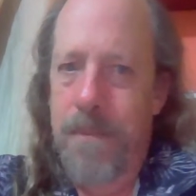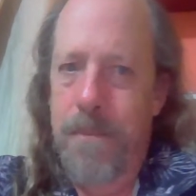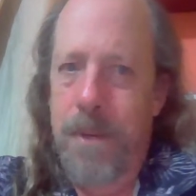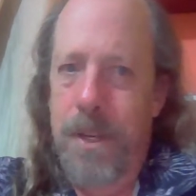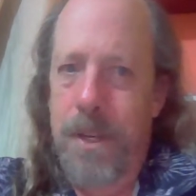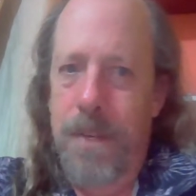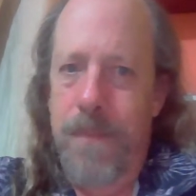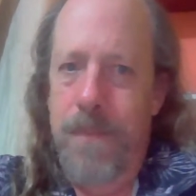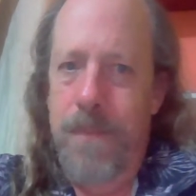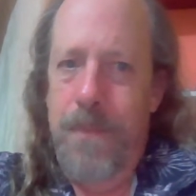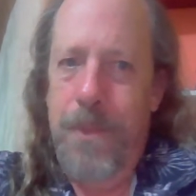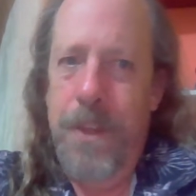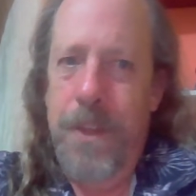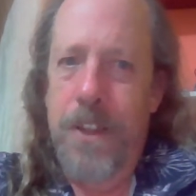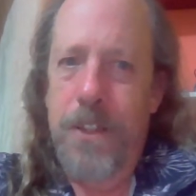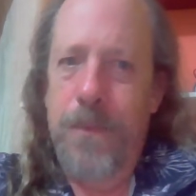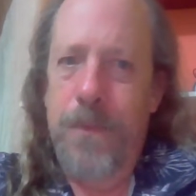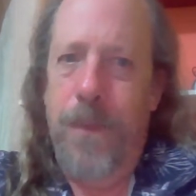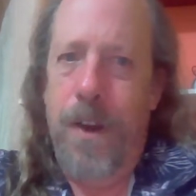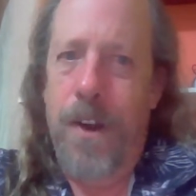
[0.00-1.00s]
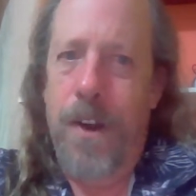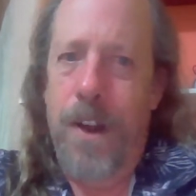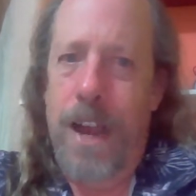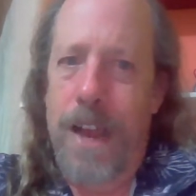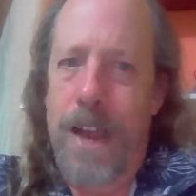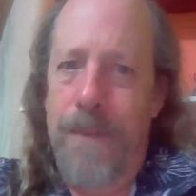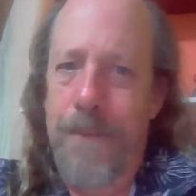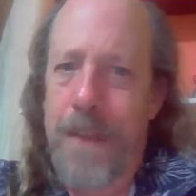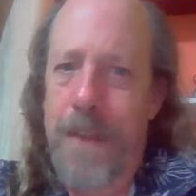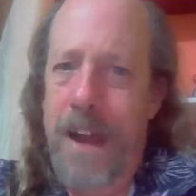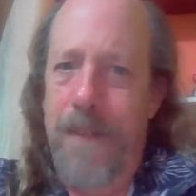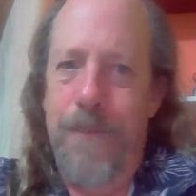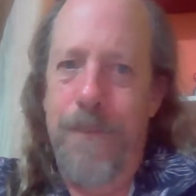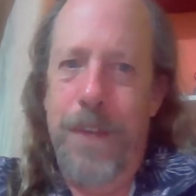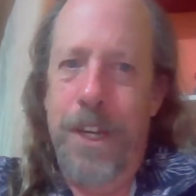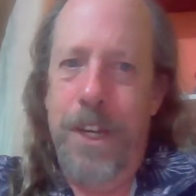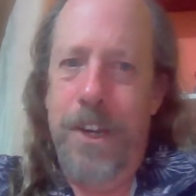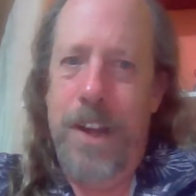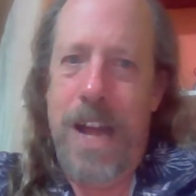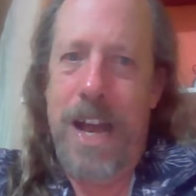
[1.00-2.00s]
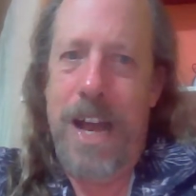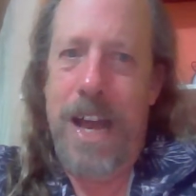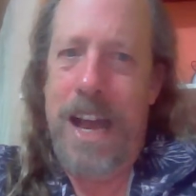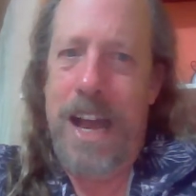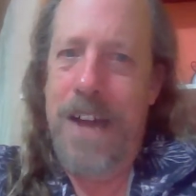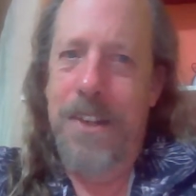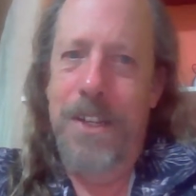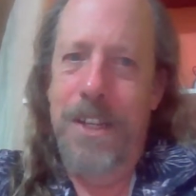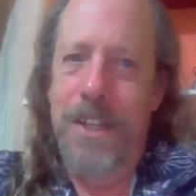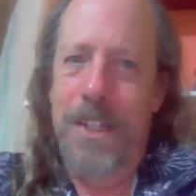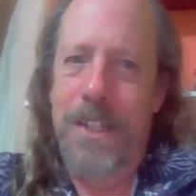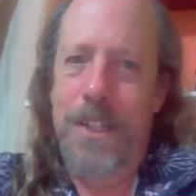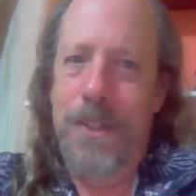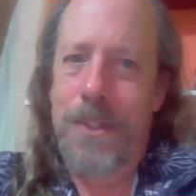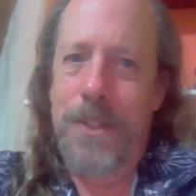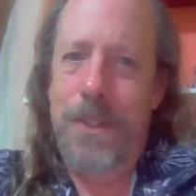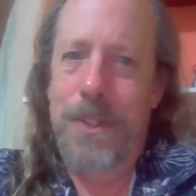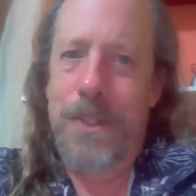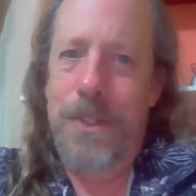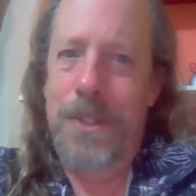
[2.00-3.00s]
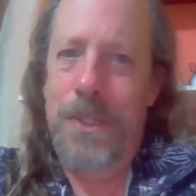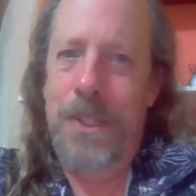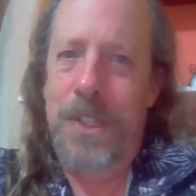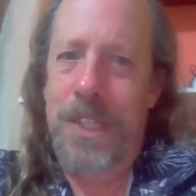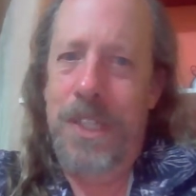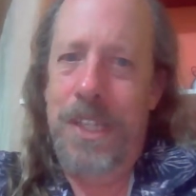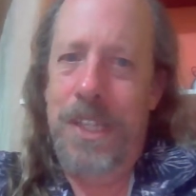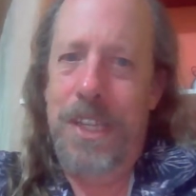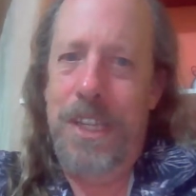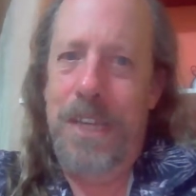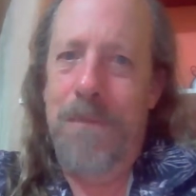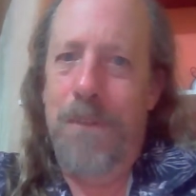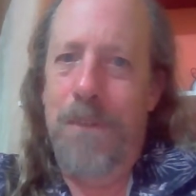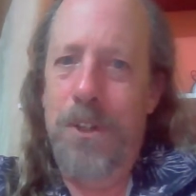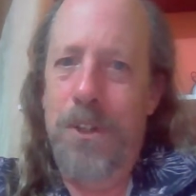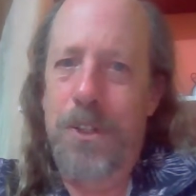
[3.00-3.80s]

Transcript: But thus far, I have not figured out how to consistently eat for